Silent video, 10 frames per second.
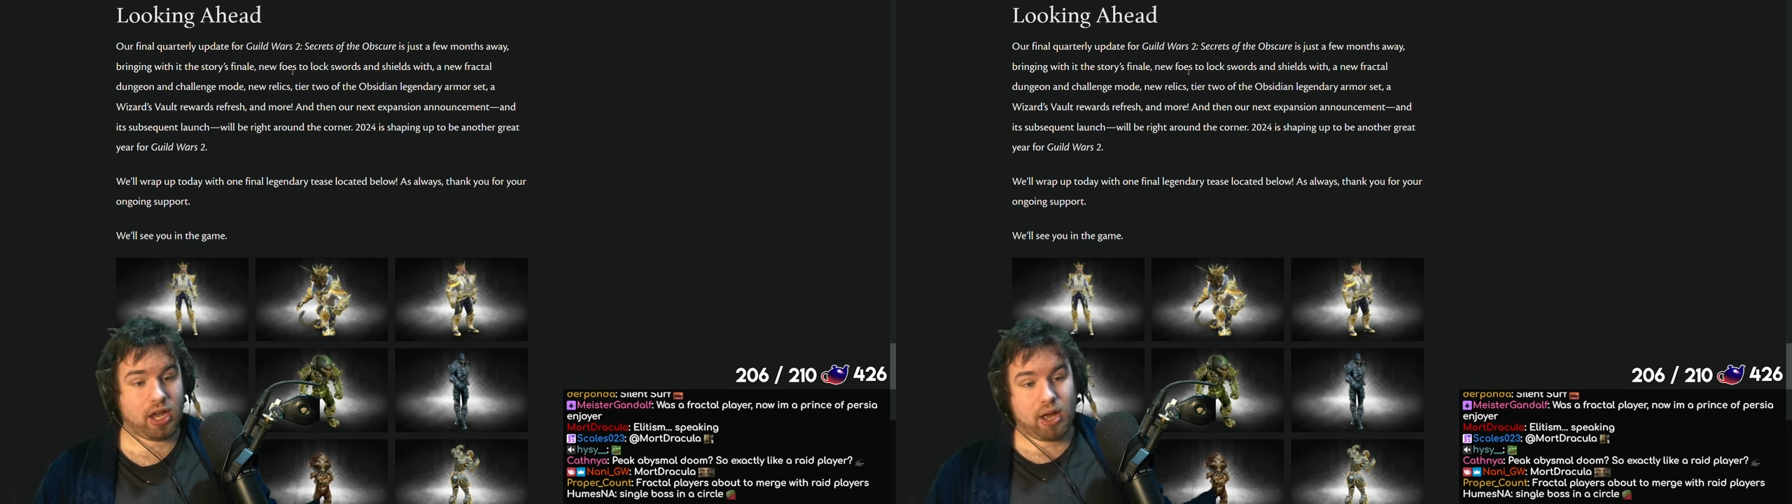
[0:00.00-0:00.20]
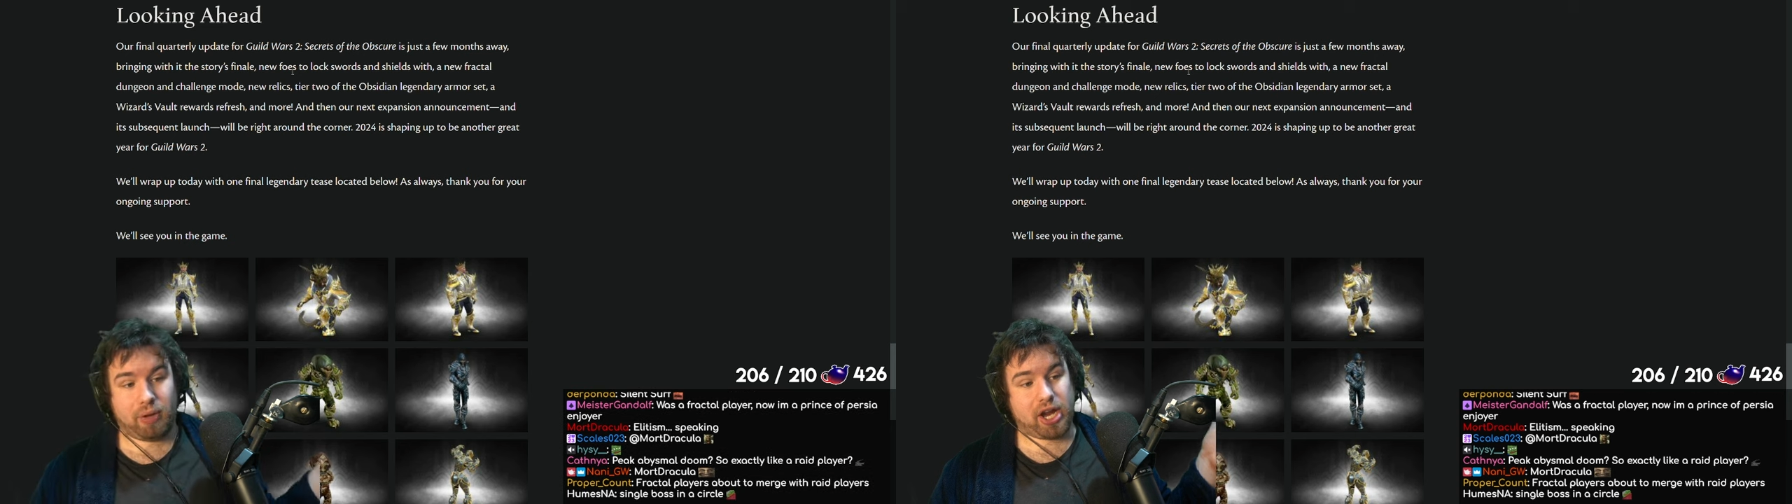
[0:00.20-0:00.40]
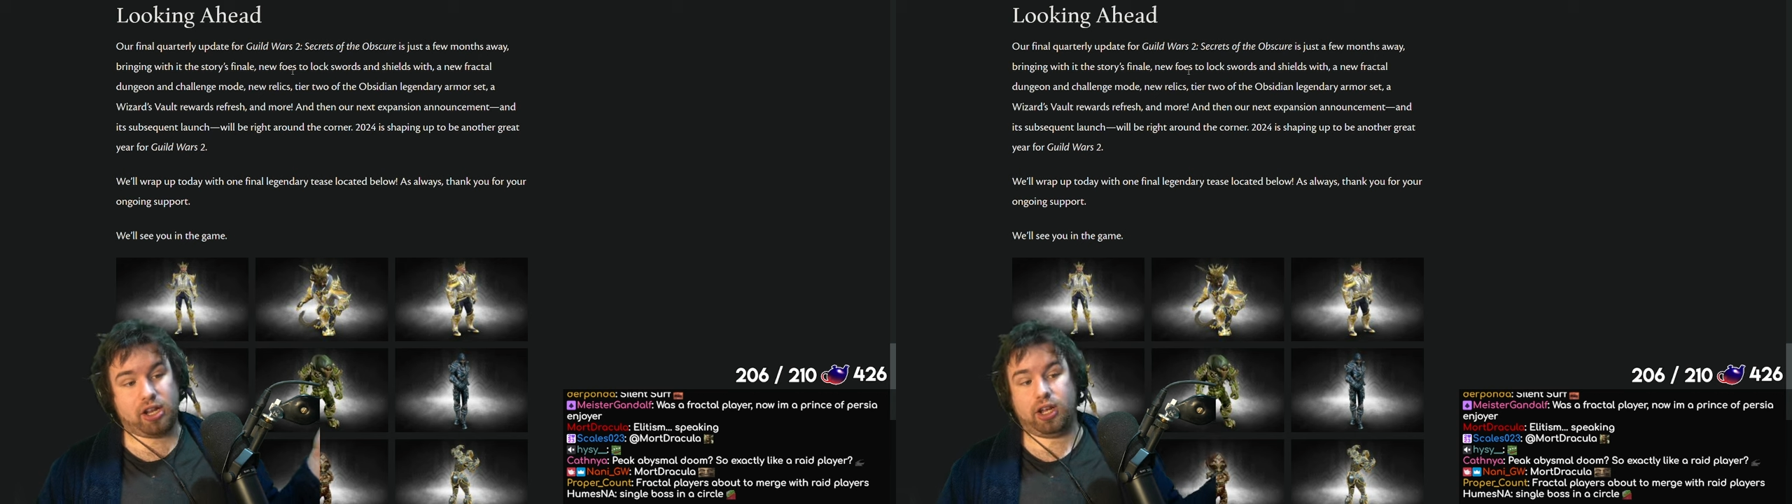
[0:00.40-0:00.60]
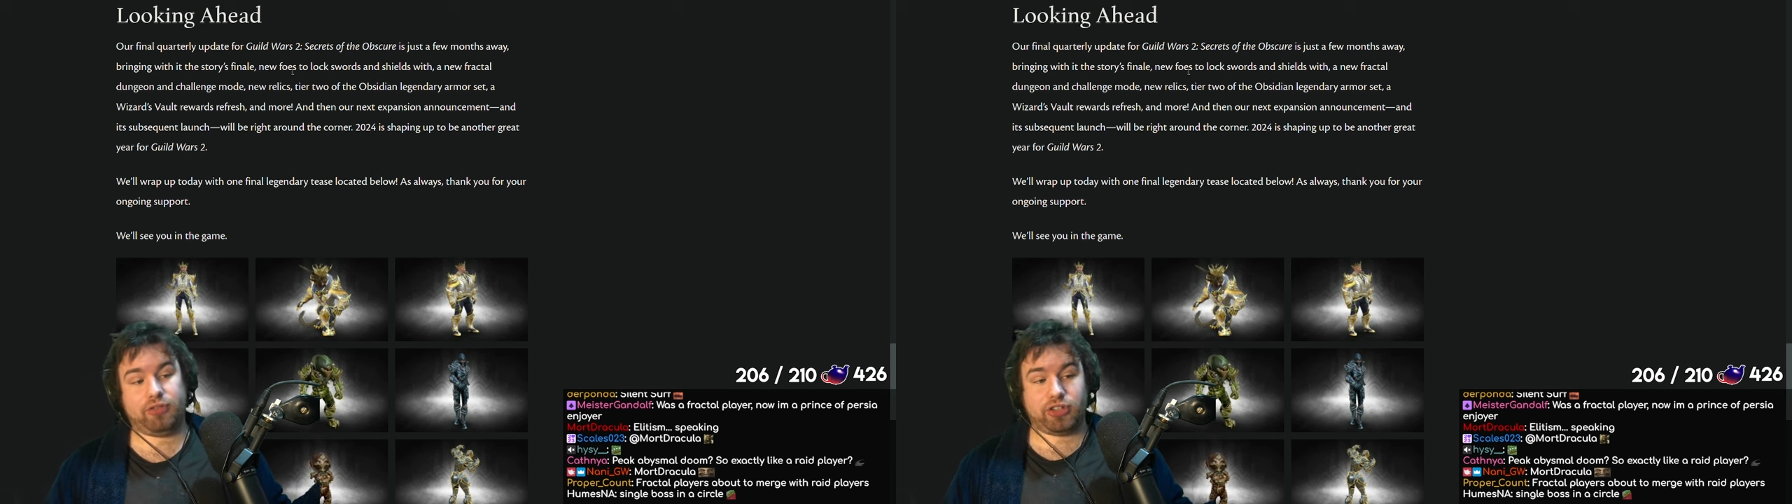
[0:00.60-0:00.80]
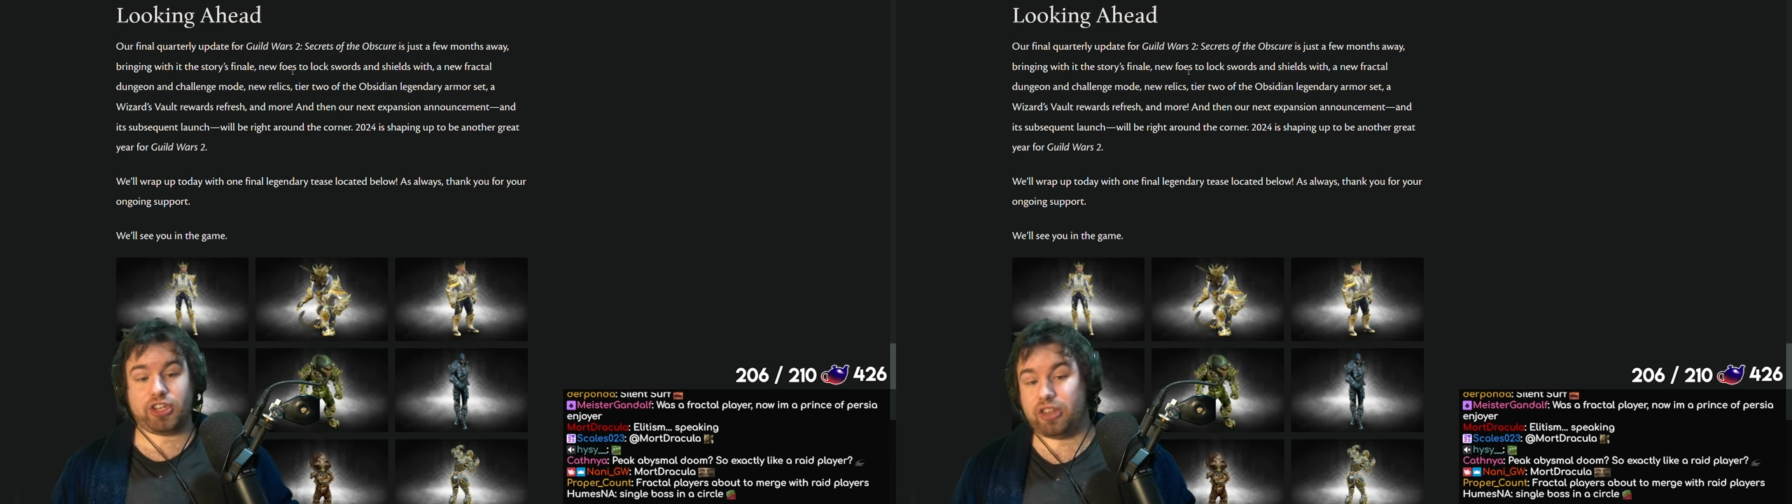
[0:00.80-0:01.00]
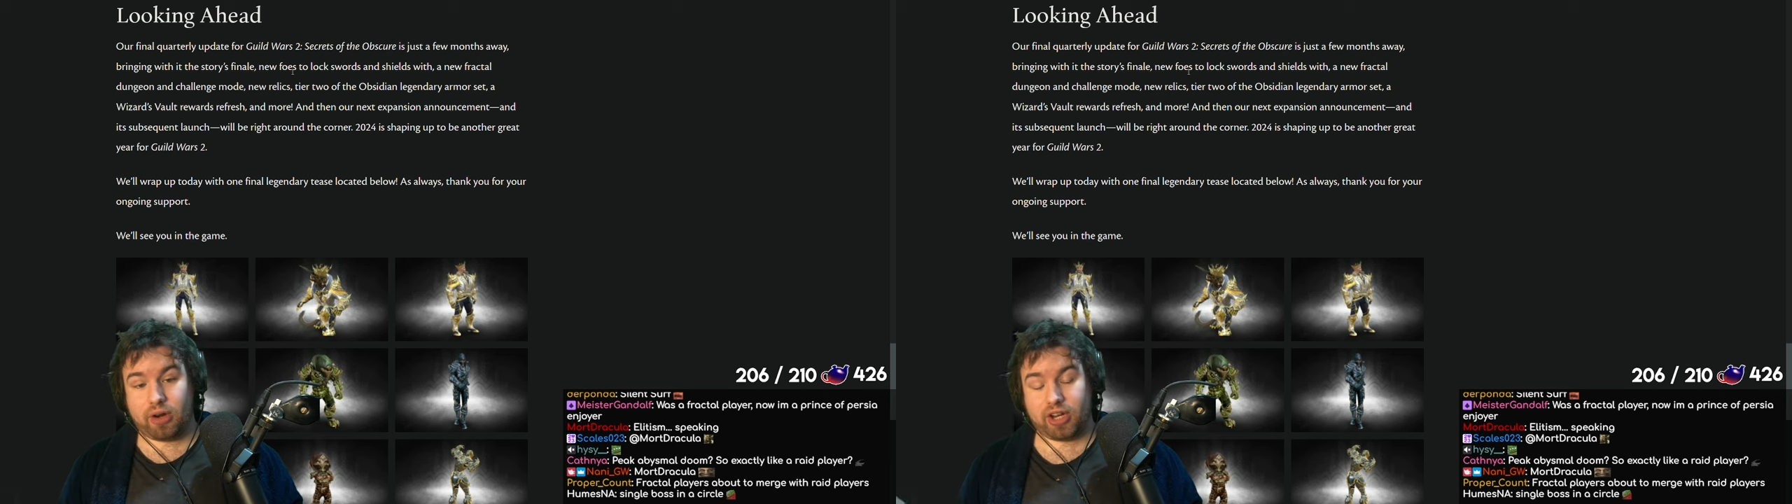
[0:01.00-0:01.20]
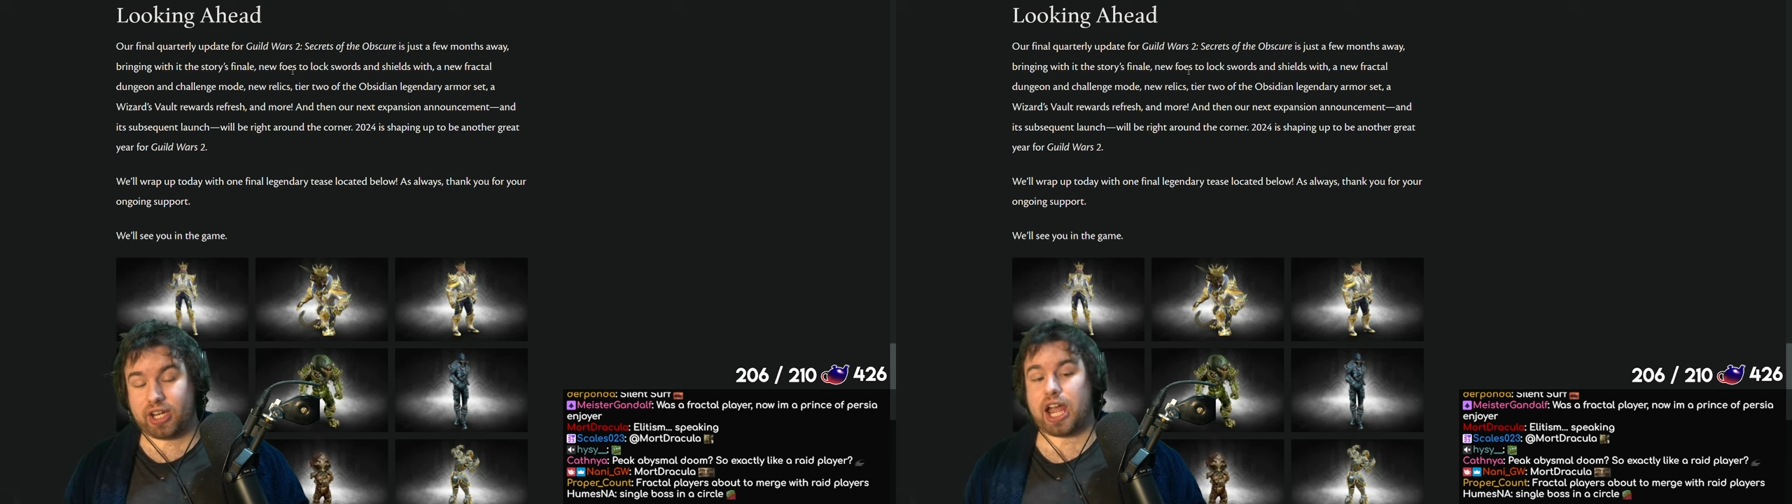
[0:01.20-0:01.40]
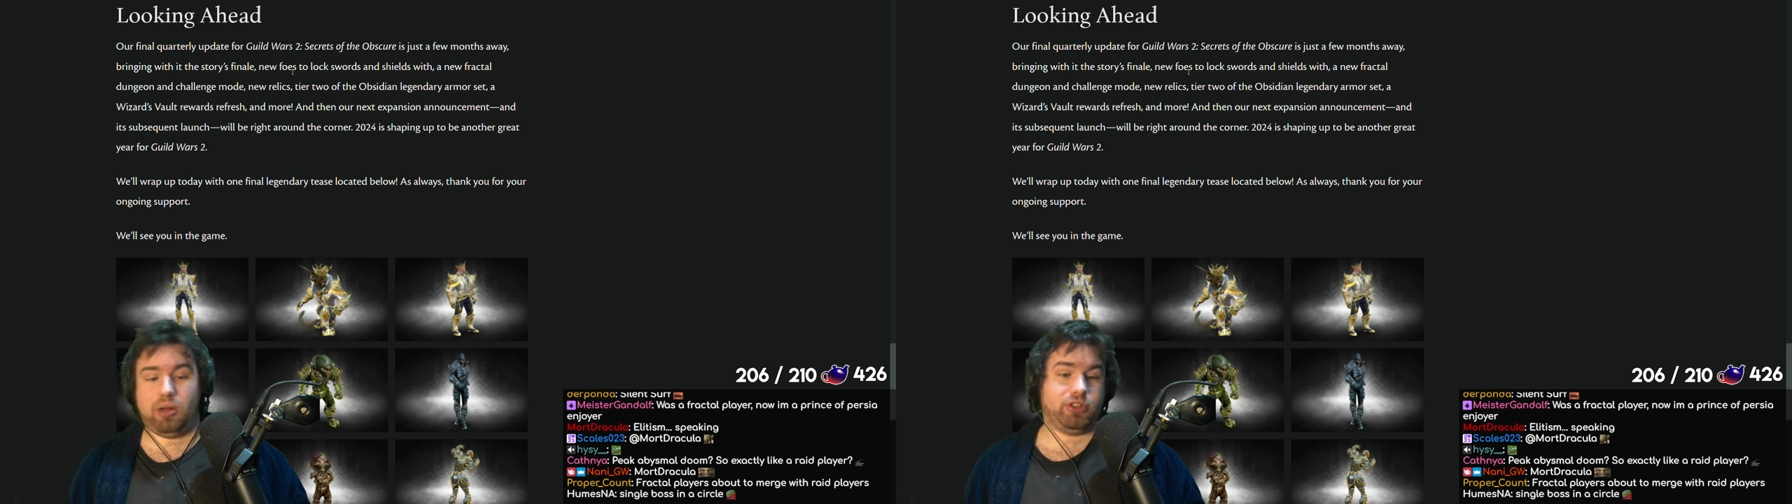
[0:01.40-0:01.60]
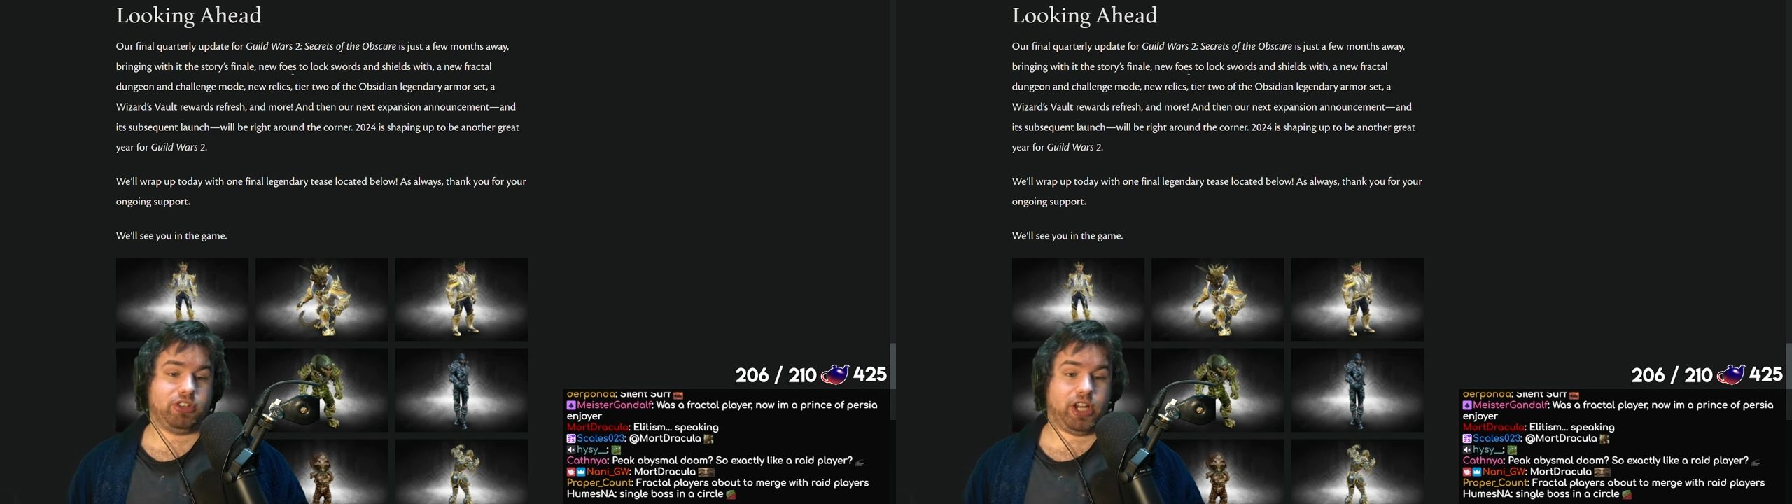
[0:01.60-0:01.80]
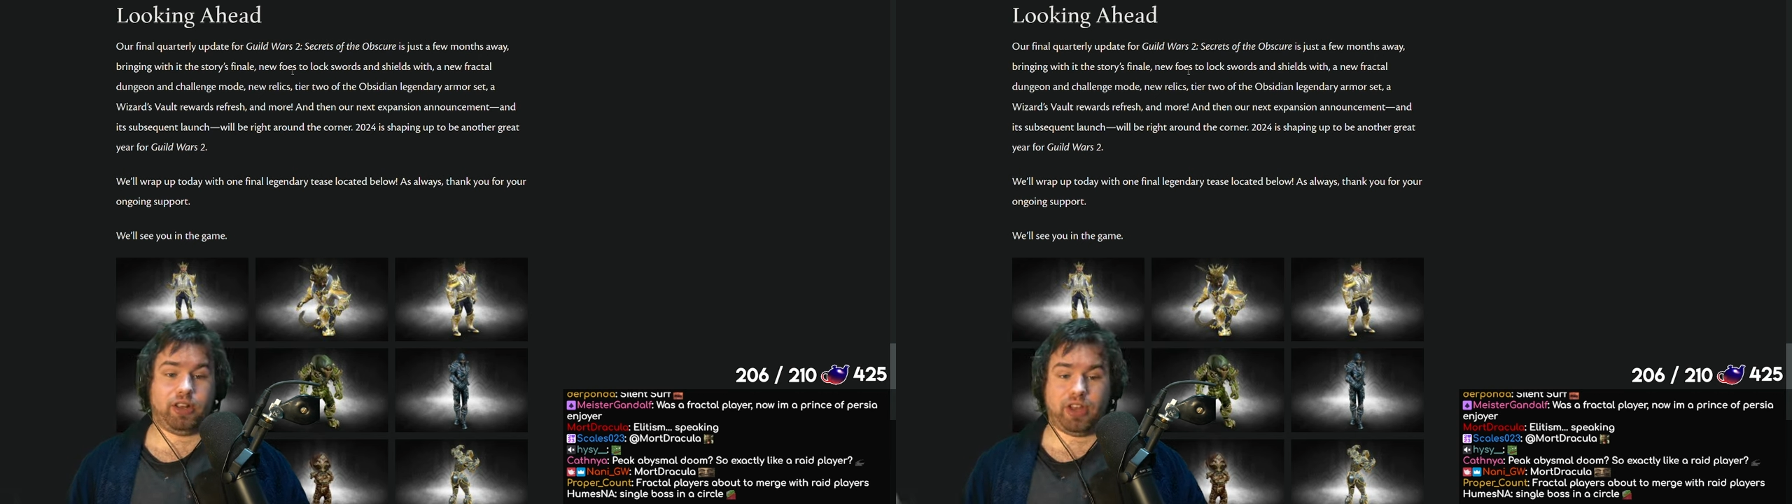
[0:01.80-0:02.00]
but I'd love to see their encounter
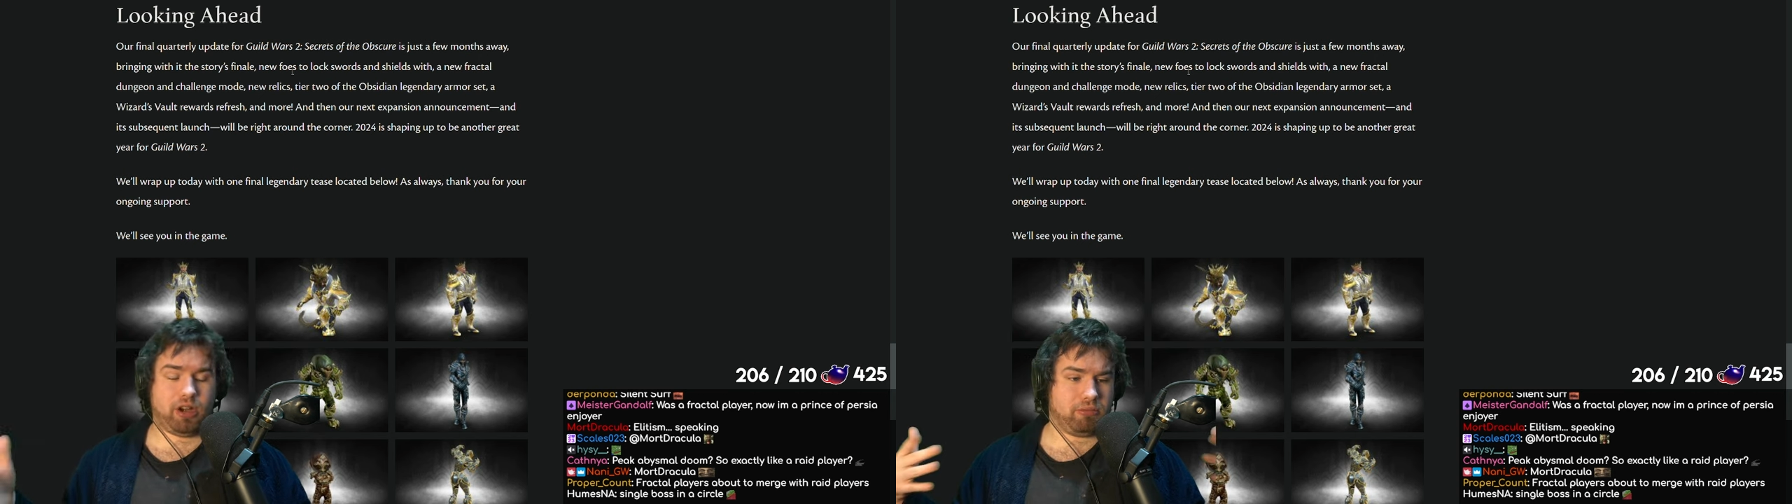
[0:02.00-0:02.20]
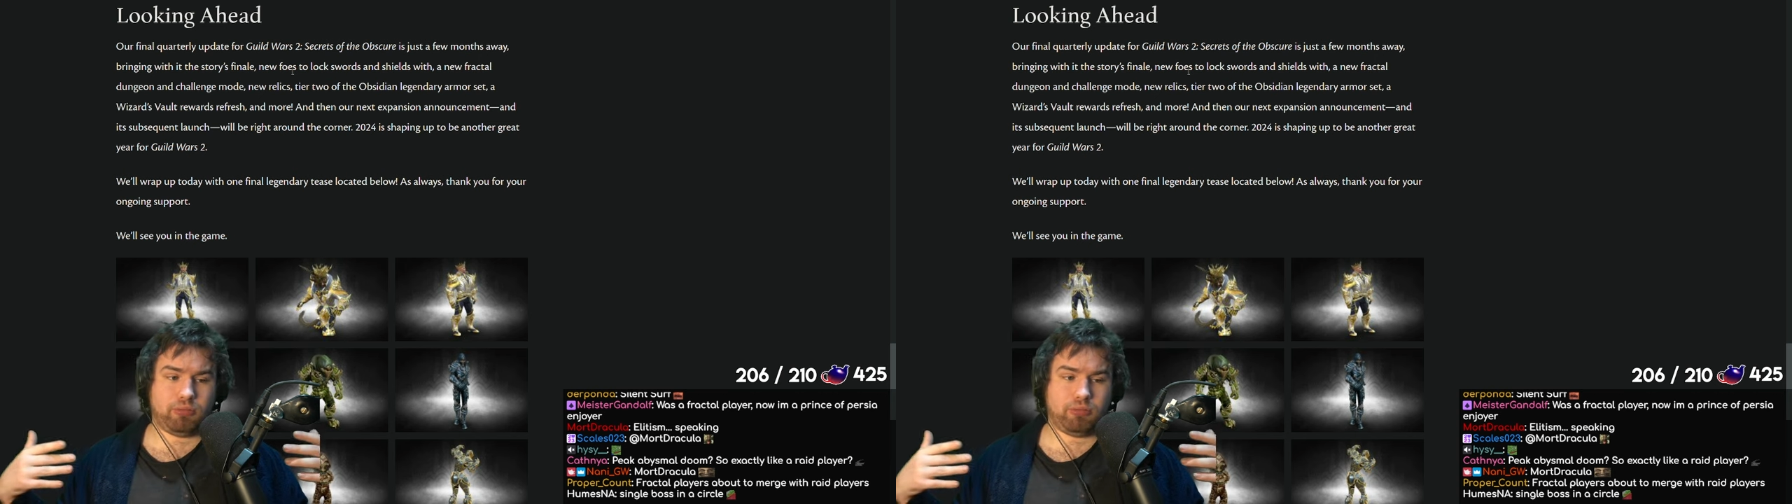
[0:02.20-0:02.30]
designer, their,